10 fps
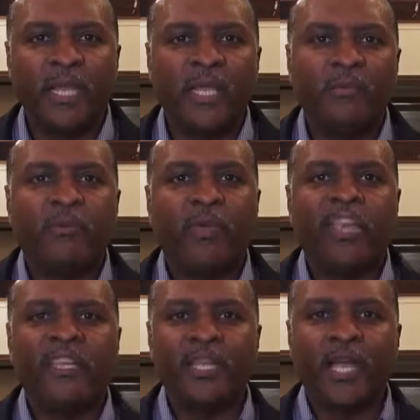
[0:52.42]
He
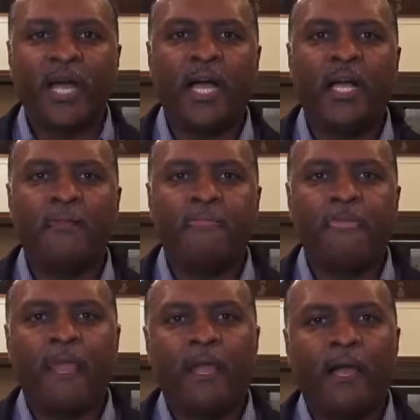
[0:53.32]
prayed to God
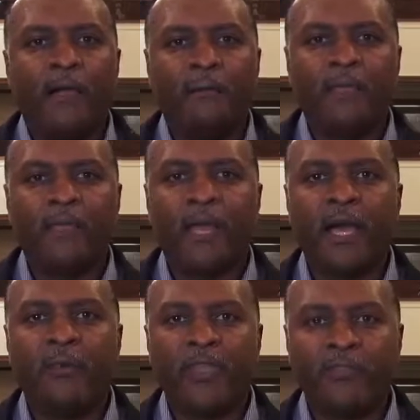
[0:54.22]
that
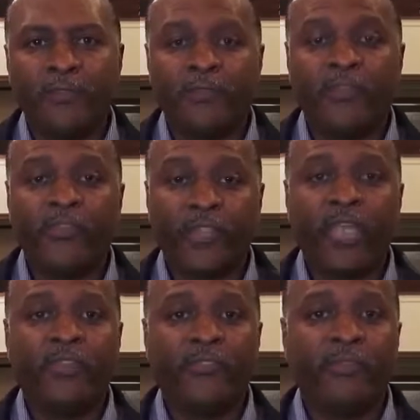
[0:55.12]
God would give him
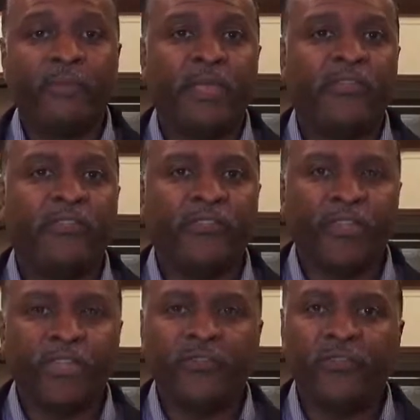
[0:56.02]
success to make a
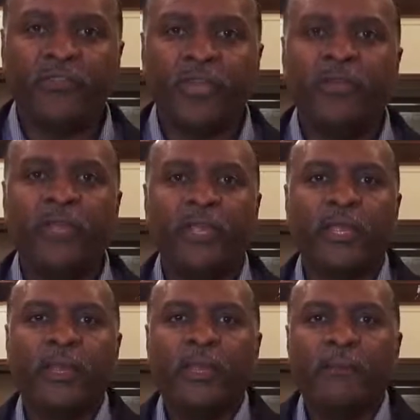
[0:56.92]
successful journey
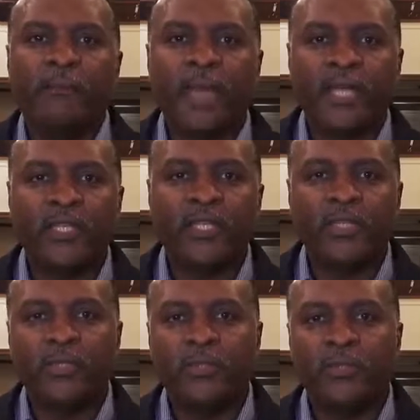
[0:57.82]
back
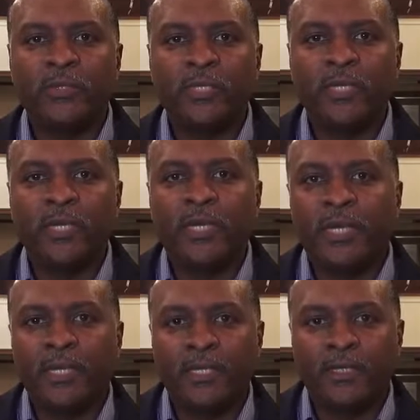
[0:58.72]
to
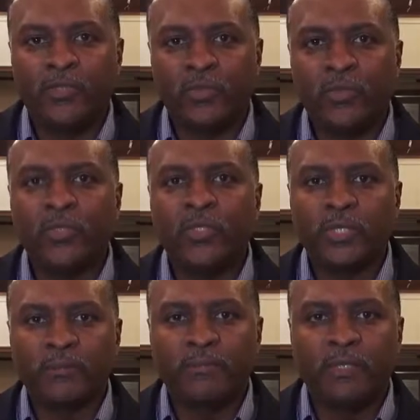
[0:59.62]

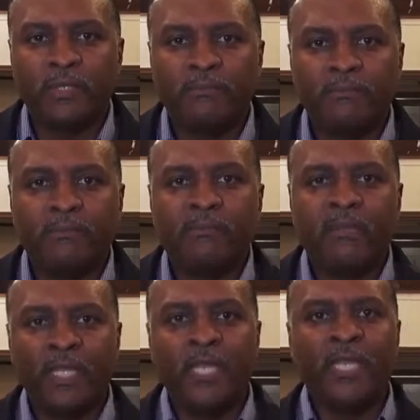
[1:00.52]
Jerusalem to
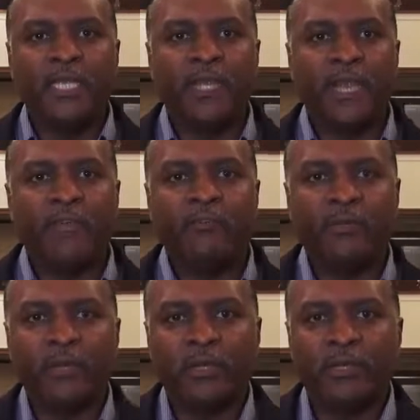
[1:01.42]
lead the
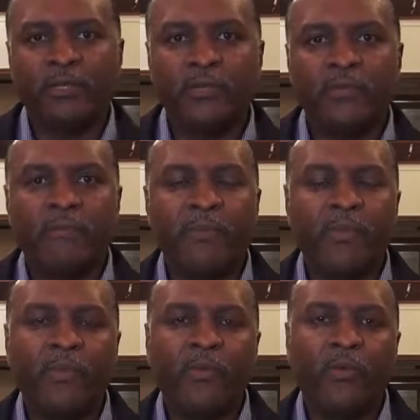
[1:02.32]
effort to
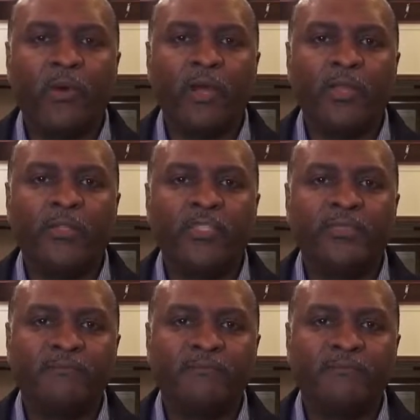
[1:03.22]
rebuild the walls.